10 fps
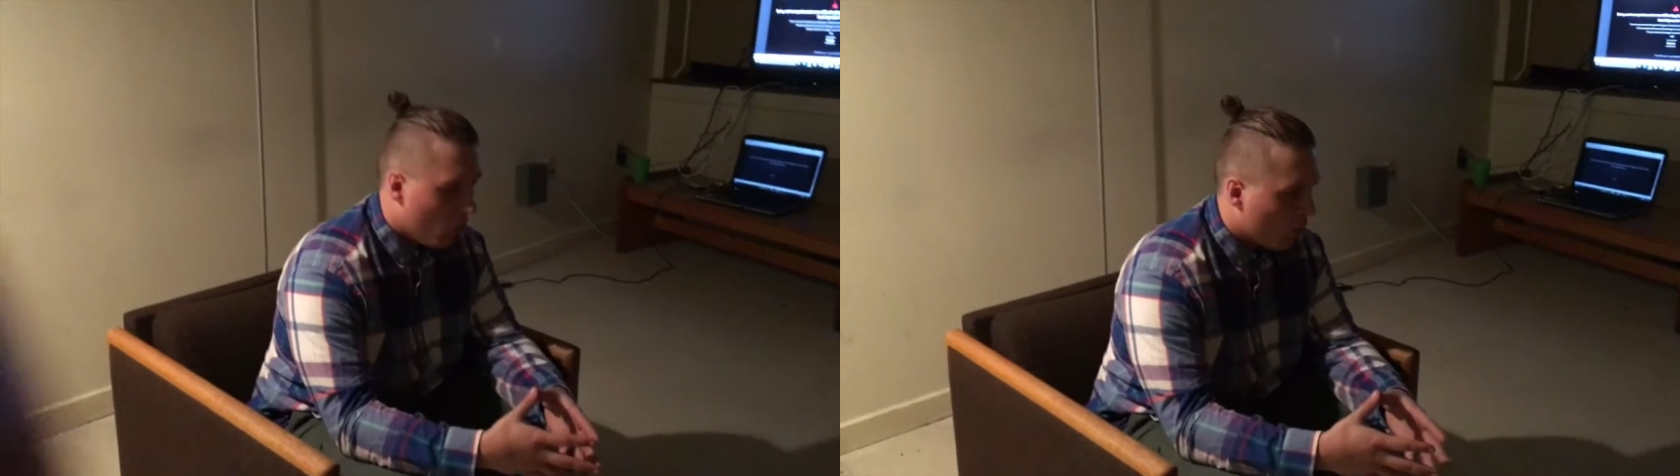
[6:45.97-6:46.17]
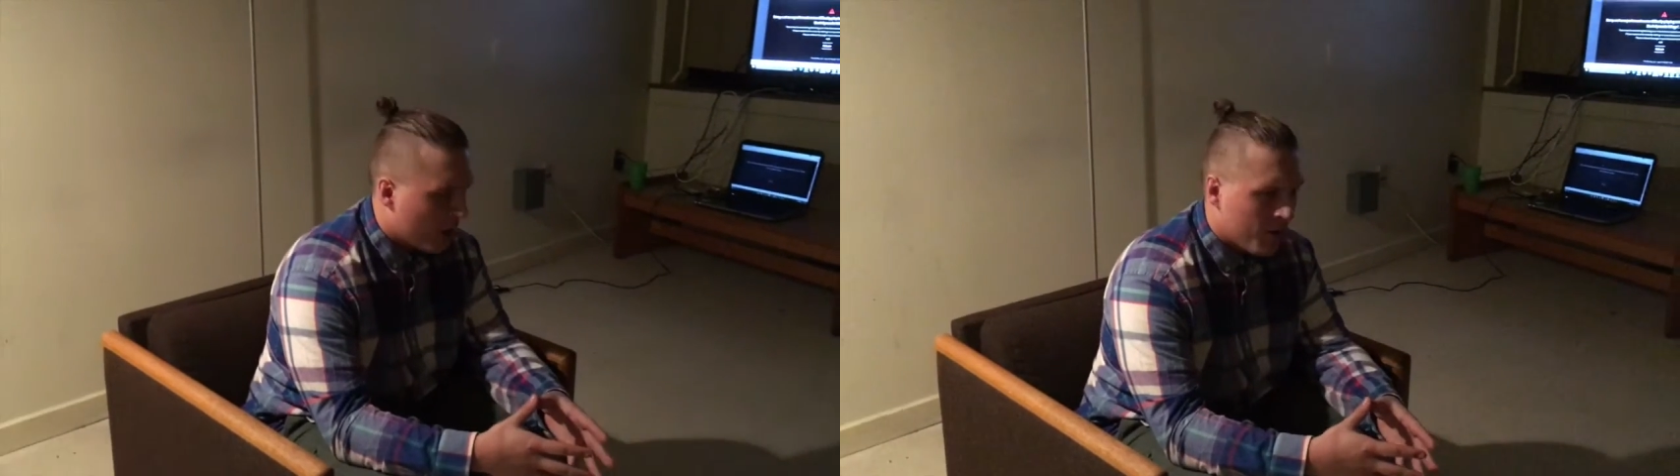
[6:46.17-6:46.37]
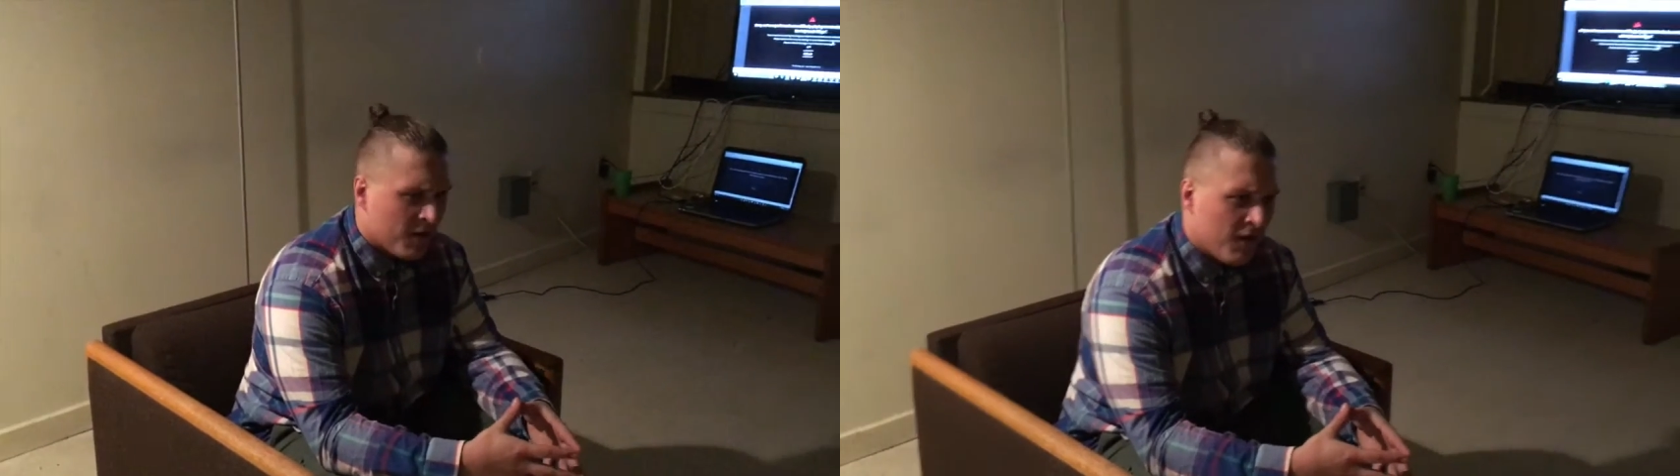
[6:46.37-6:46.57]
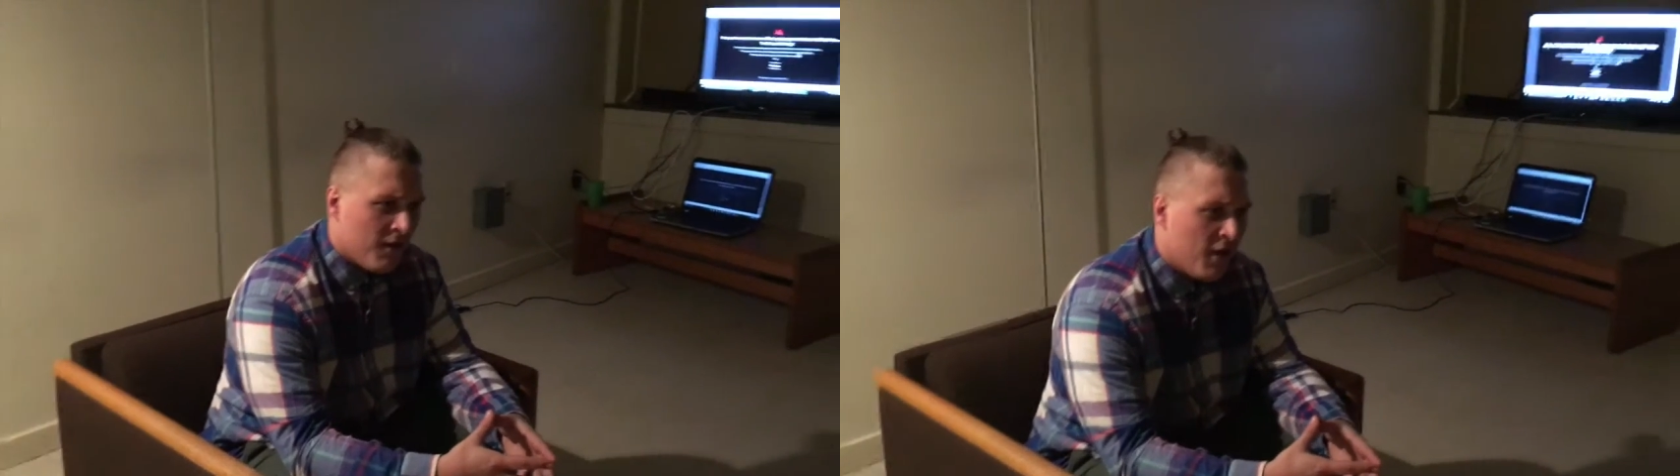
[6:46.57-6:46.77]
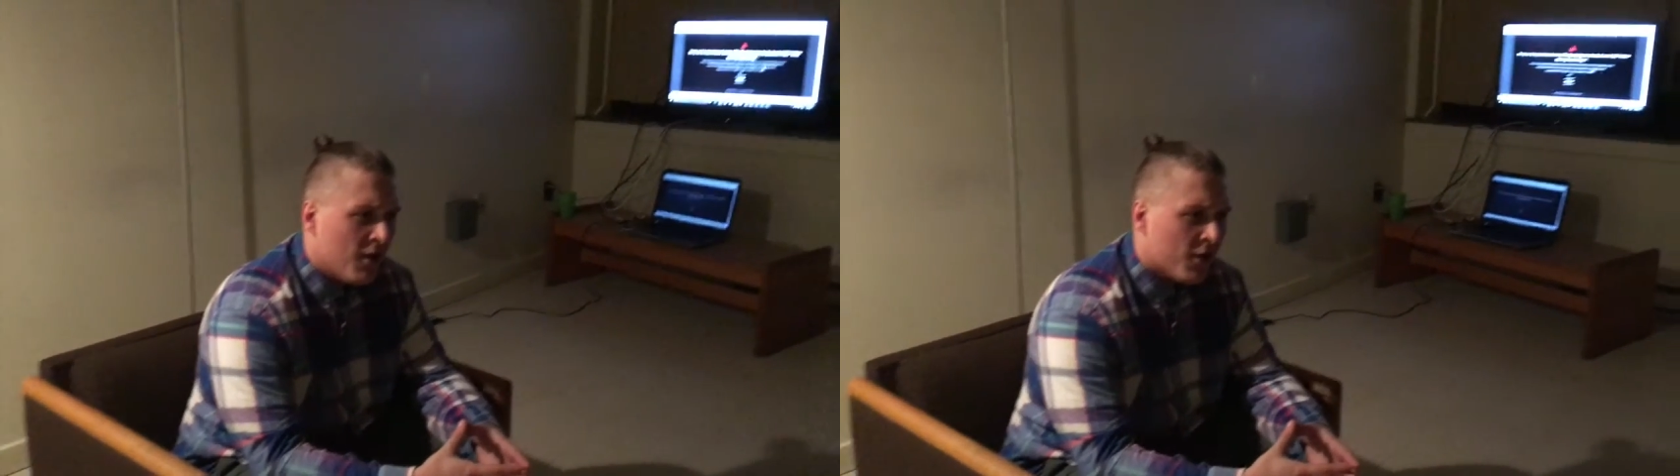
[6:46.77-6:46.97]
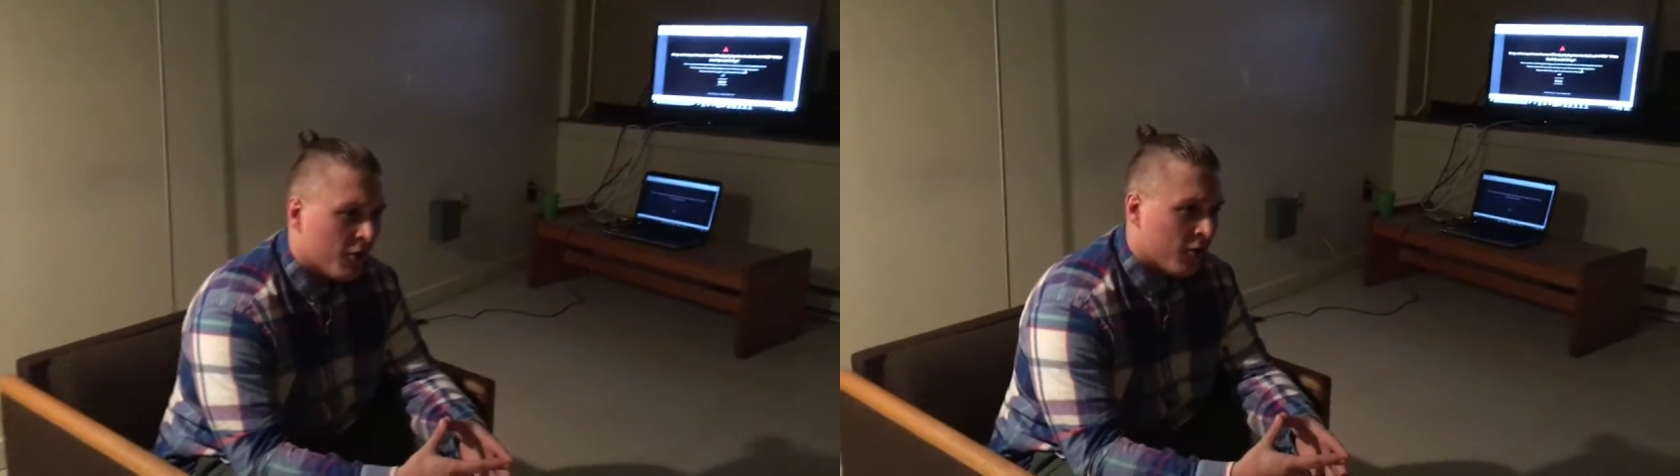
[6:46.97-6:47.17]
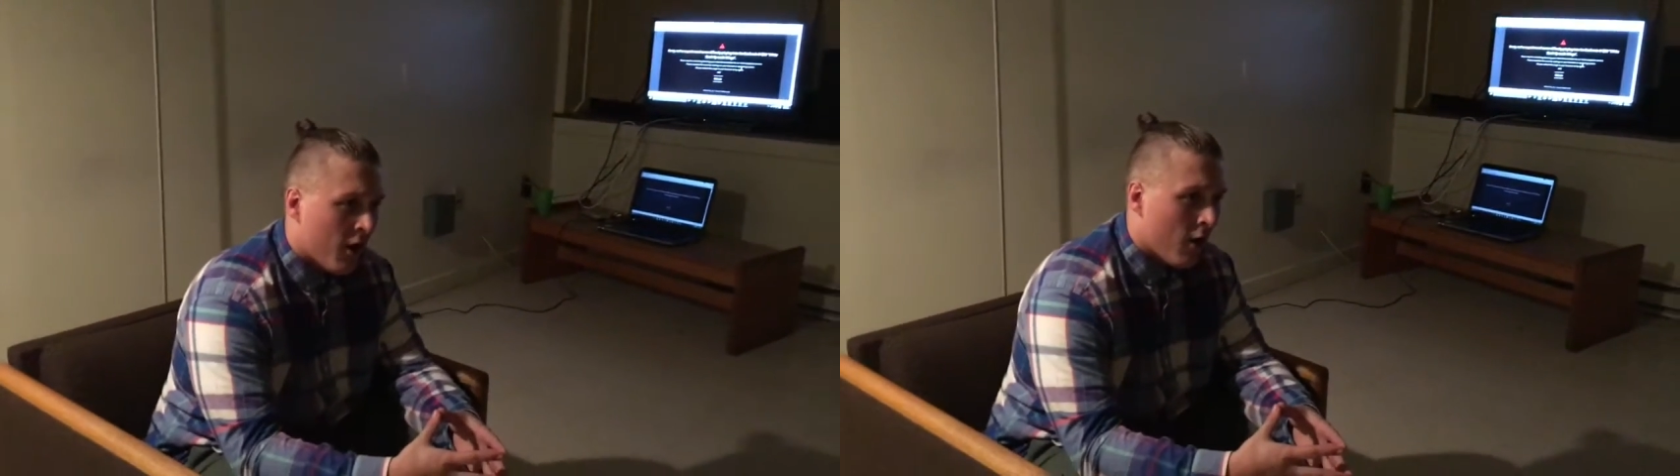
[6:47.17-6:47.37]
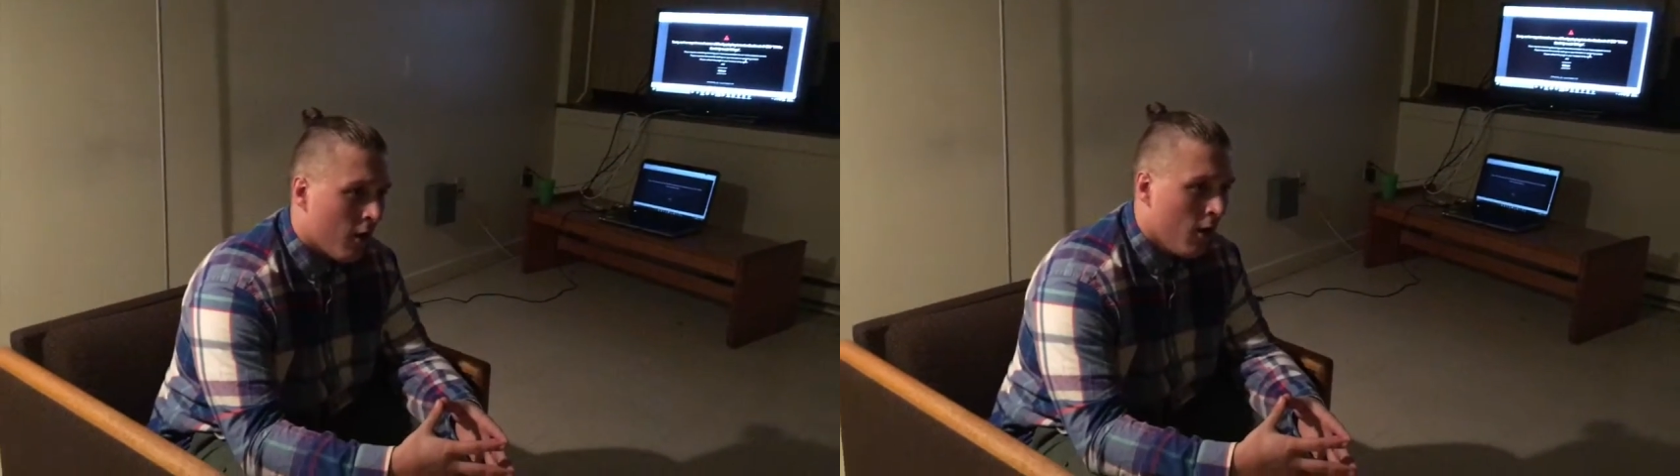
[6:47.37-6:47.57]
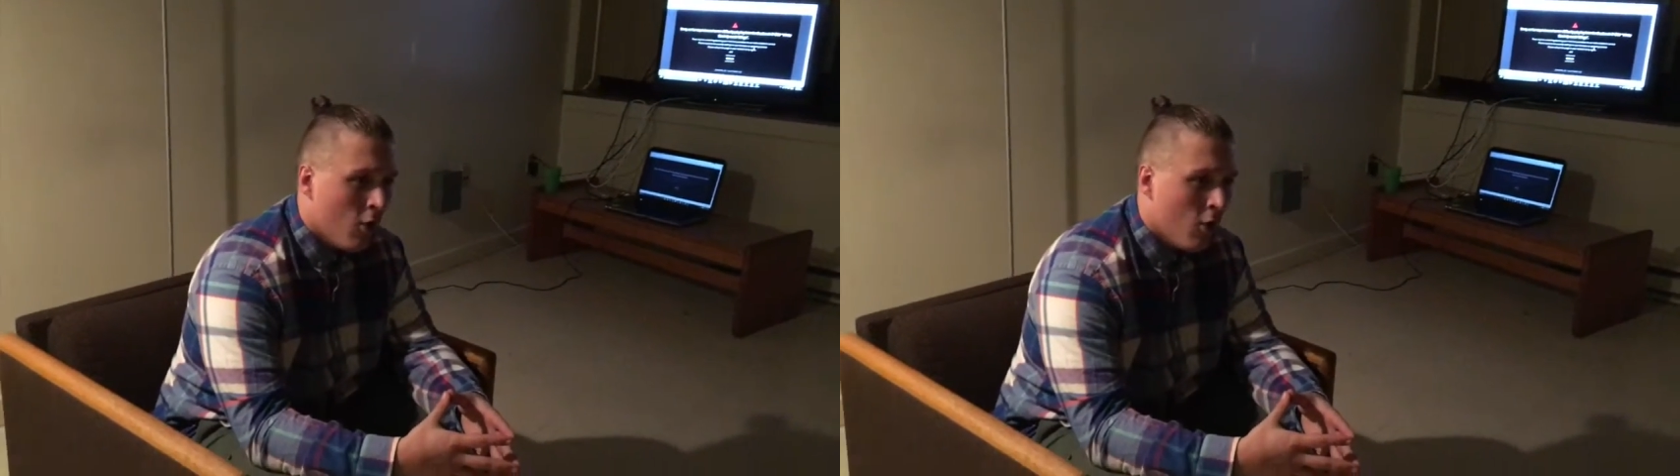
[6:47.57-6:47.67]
We'll get them a TV in their cell.